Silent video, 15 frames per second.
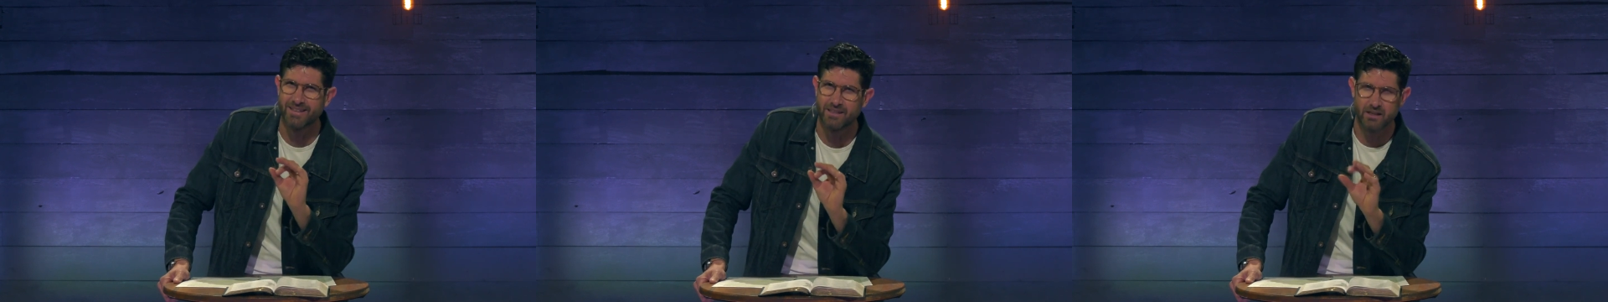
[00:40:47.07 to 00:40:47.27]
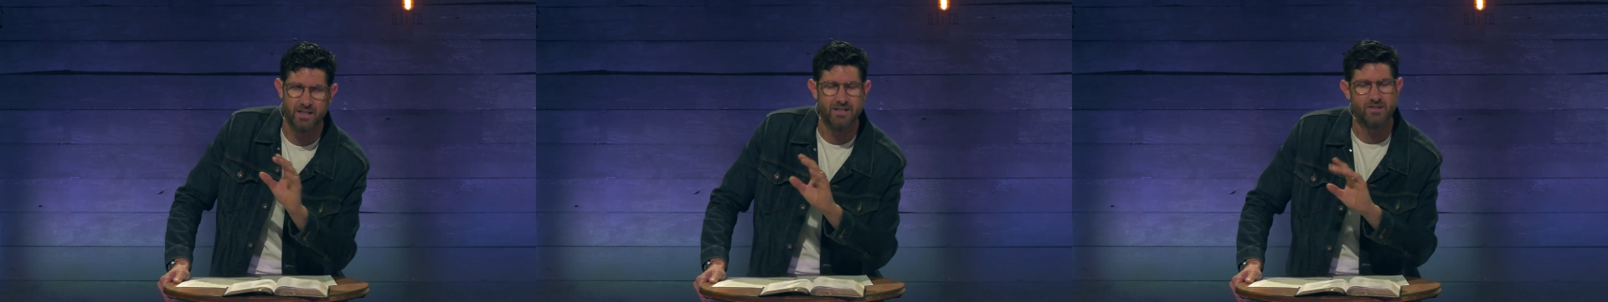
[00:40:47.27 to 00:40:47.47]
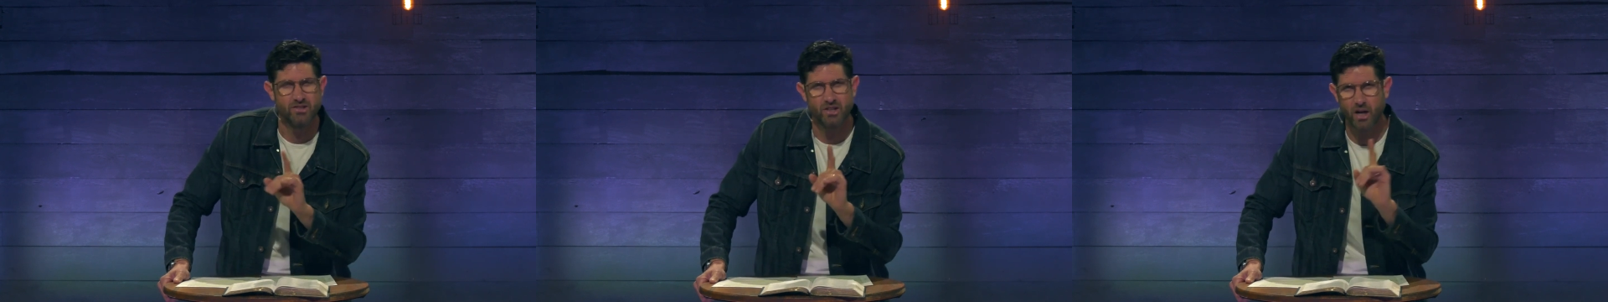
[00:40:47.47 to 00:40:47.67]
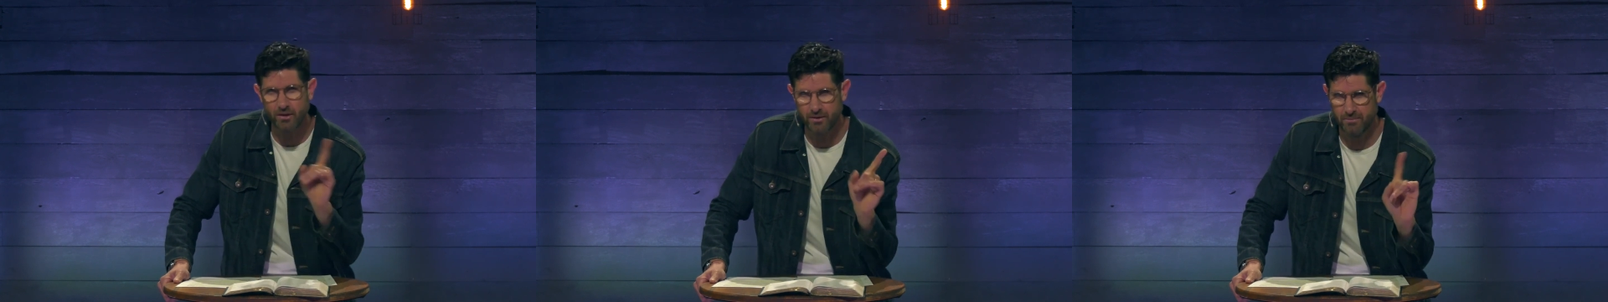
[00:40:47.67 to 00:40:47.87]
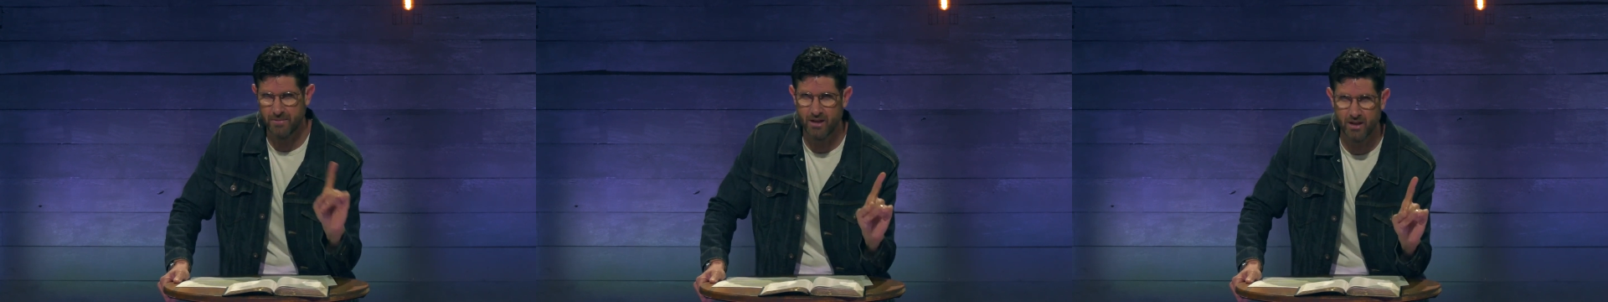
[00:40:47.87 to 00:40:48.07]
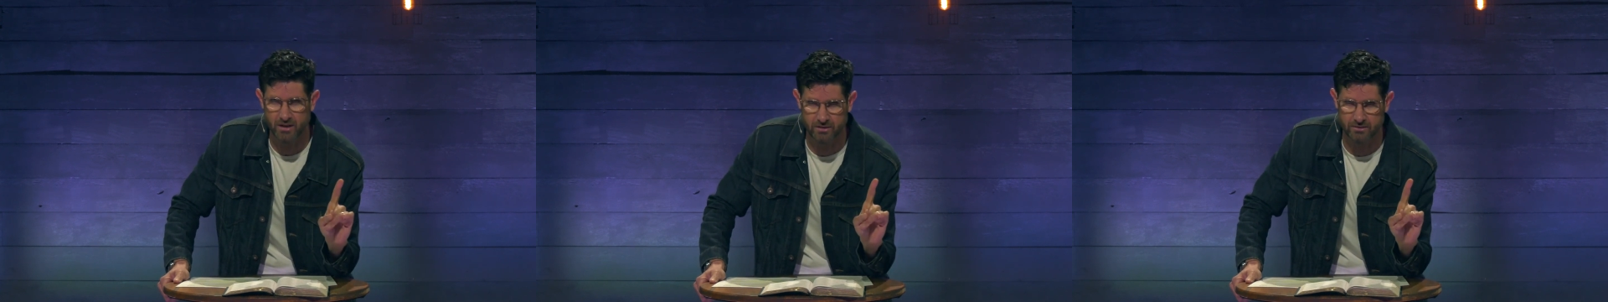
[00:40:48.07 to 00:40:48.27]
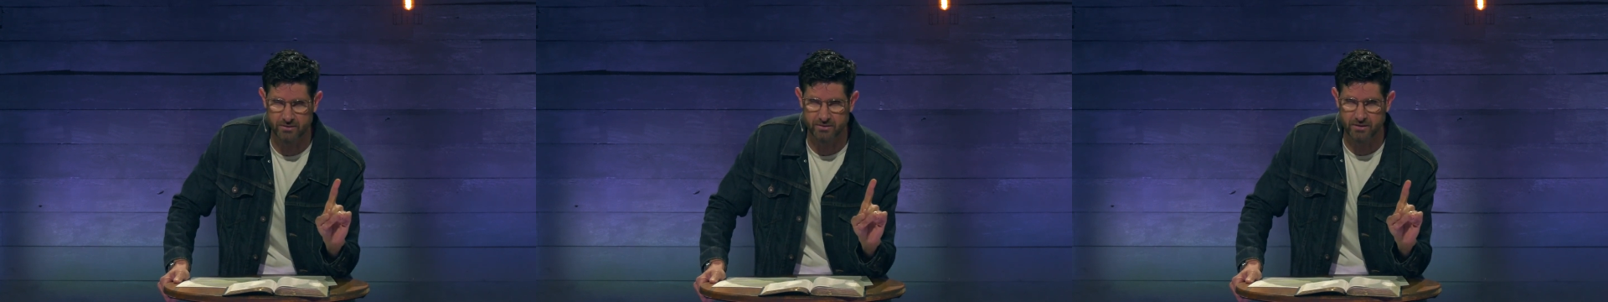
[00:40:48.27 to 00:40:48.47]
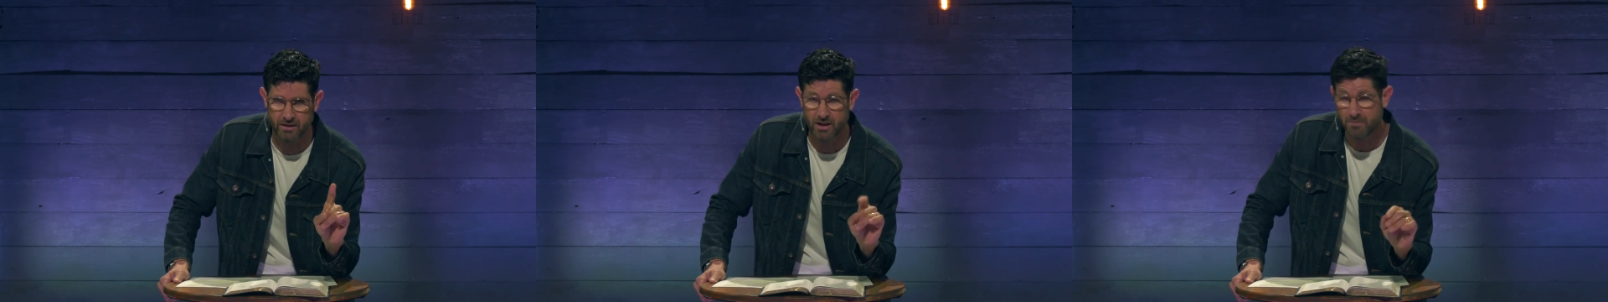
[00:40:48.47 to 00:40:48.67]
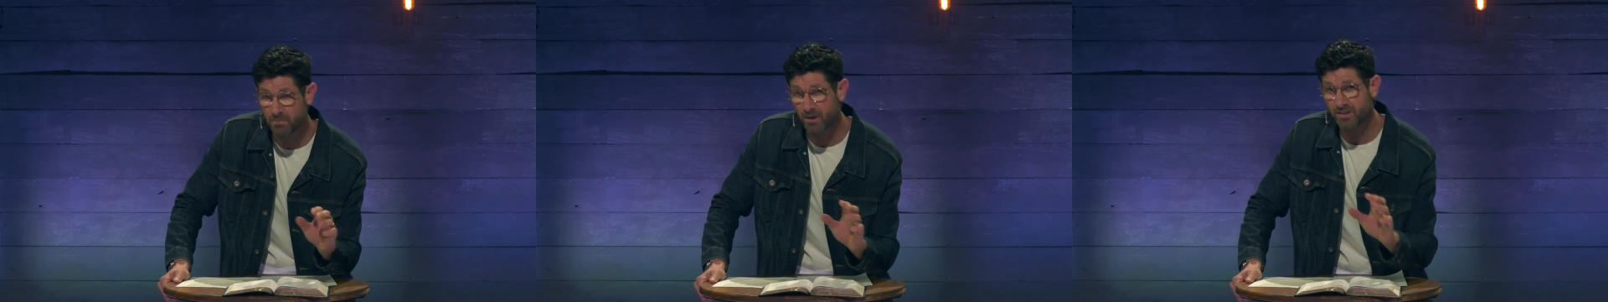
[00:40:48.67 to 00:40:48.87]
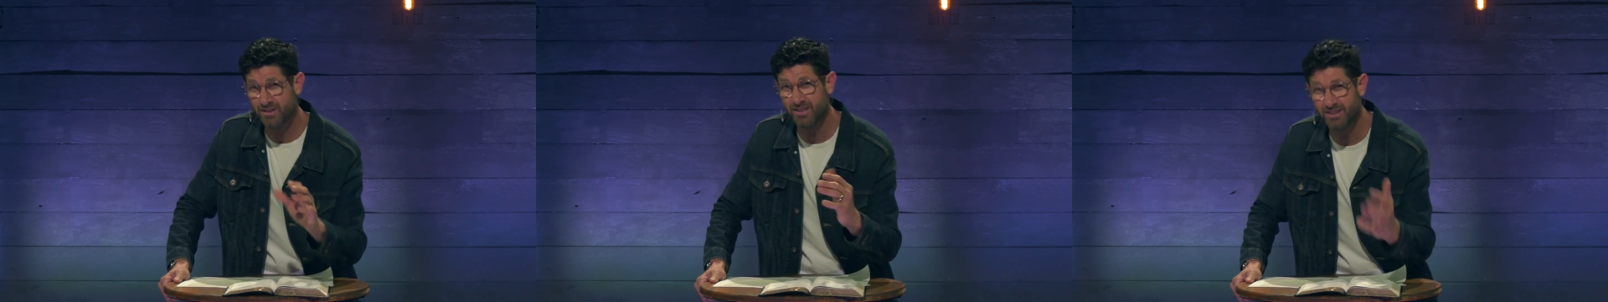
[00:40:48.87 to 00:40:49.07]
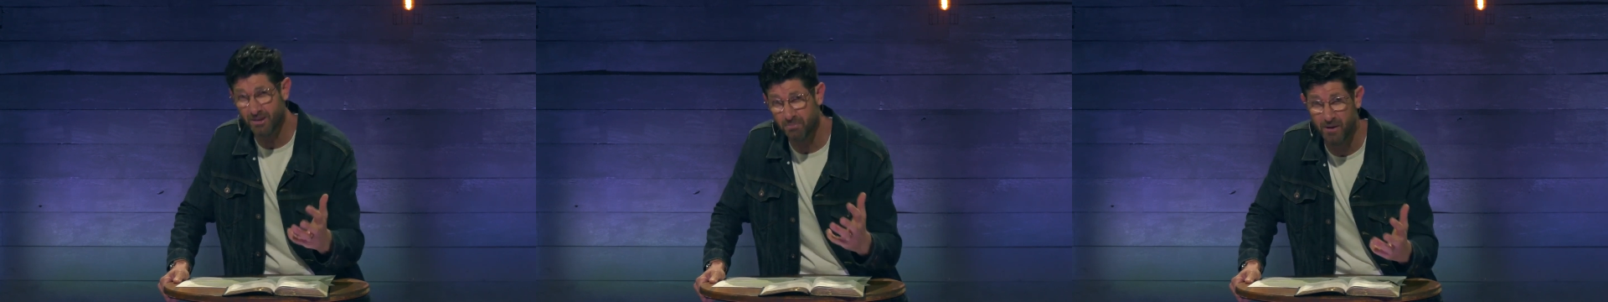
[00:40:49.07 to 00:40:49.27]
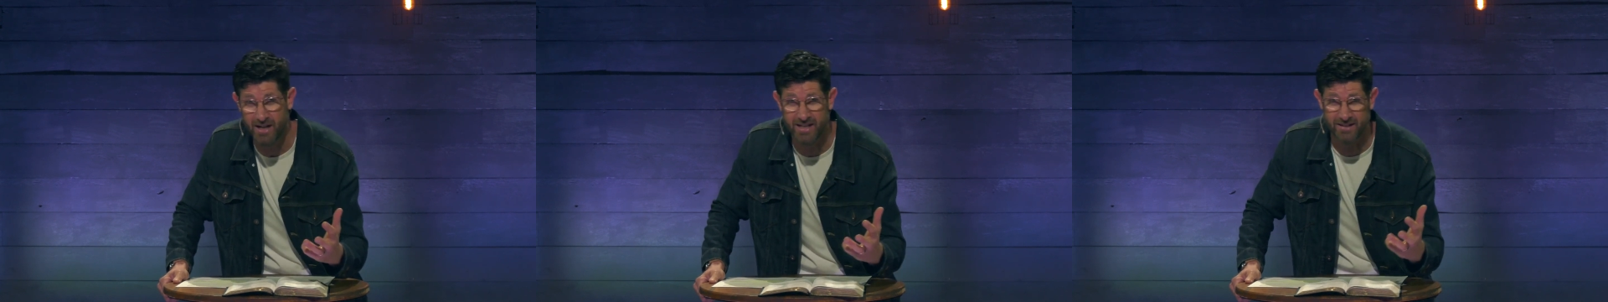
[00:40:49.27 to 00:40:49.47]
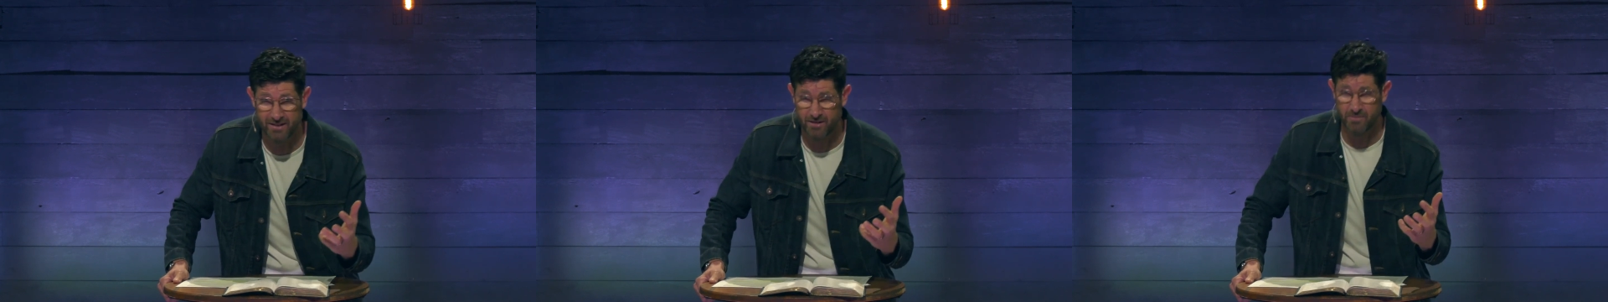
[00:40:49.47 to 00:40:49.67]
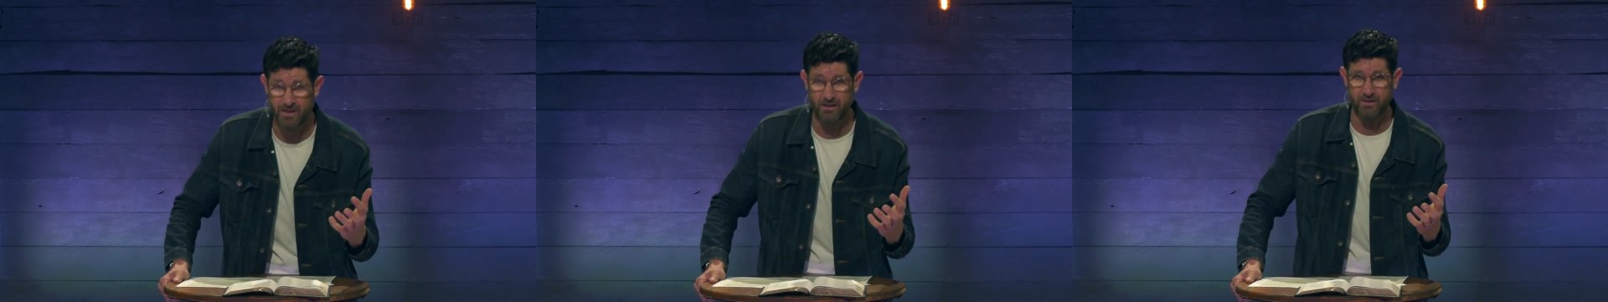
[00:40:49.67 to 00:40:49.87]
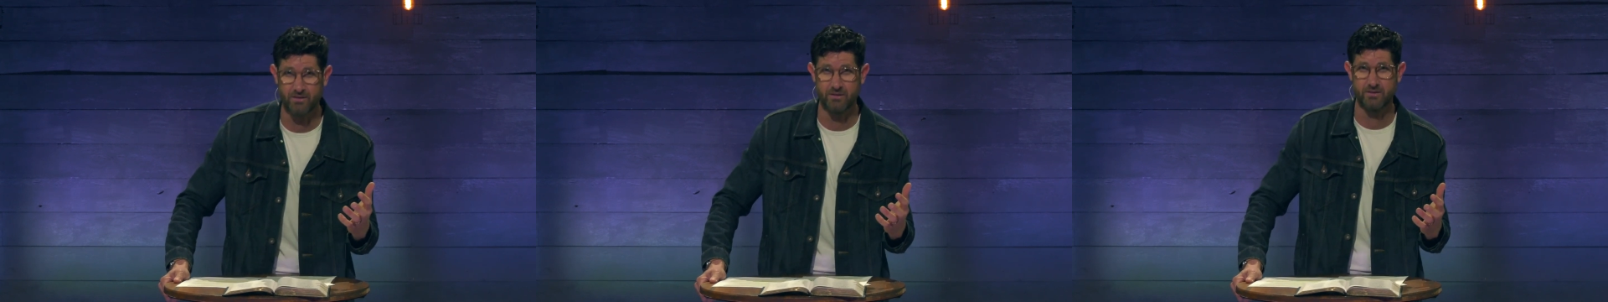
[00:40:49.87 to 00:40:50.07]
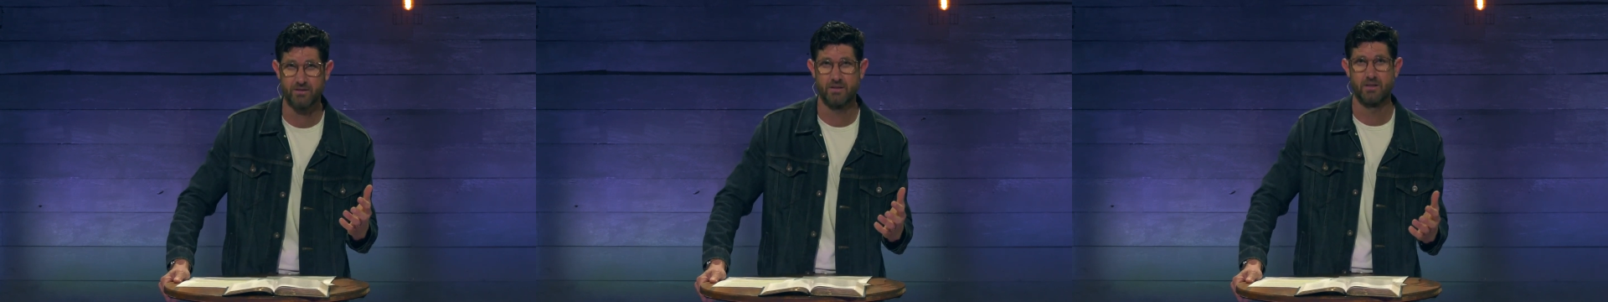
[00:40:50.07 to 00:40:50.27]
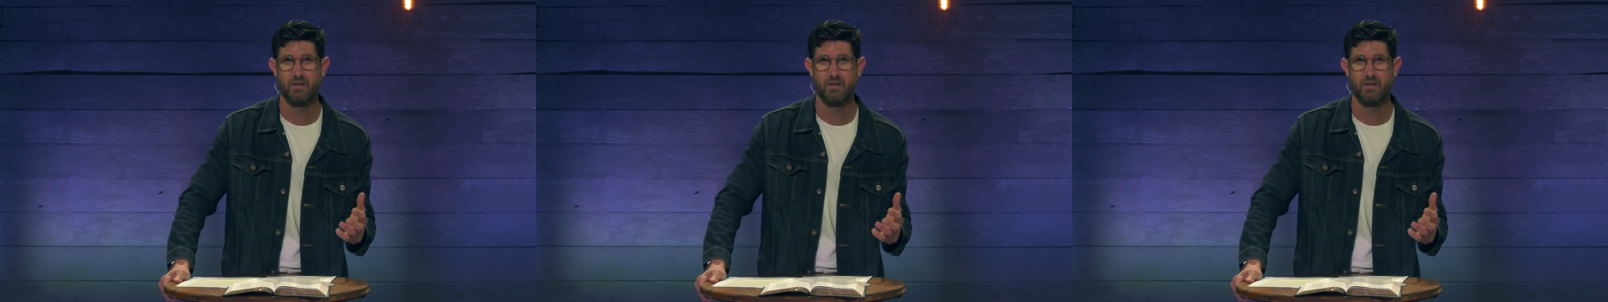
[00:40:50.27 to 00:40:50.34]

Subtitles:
He saw the miracles. He participated in the miracles.